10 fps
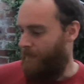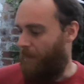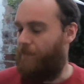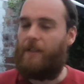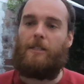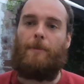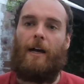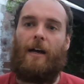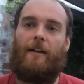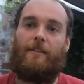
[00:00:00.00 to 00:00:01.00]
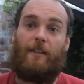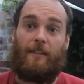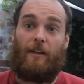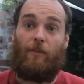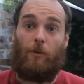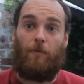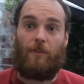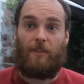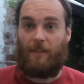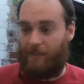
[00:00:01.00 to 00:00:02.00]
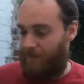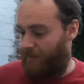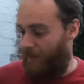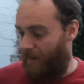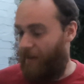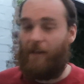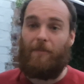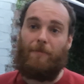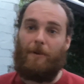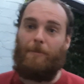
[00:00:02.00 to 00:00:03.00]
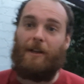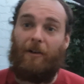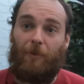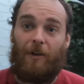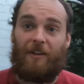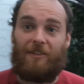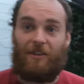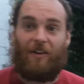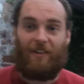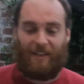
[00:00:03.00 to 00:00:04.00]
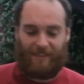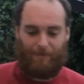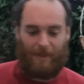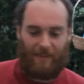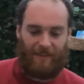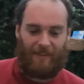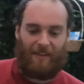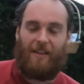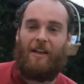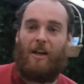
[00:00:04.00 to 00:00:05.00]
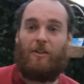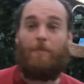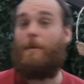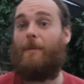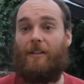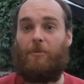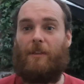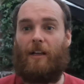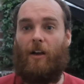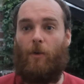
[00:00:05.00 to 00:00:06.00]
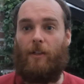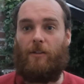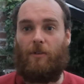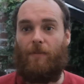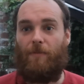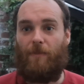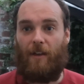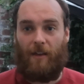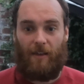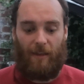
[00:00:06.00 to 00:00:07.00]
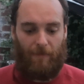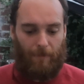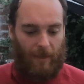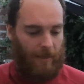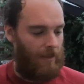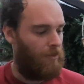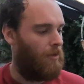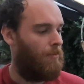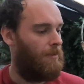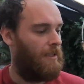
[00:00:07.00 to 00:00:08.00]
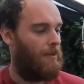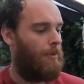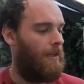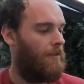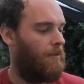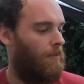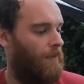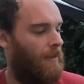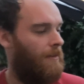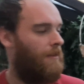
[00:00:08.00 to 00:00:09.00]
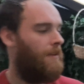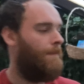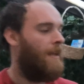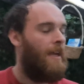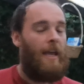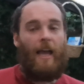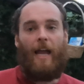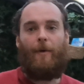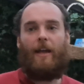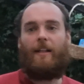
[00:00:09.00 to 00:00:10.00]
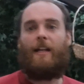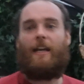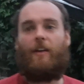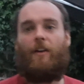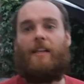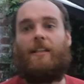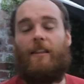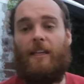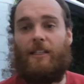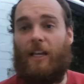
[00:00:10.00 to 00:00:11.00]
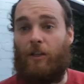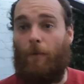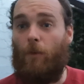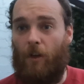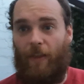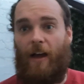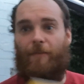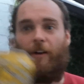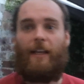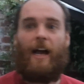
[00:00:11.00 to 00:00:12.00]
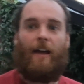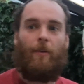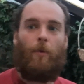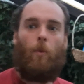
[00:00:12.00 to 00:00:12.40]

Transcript: I've fixed about 6 Henry Ulvers since I've been off work, so that's been... Maybe that's something I can go into if my job disappears or something, I don't know. Anyway, I digress. This is... Look at that for a can.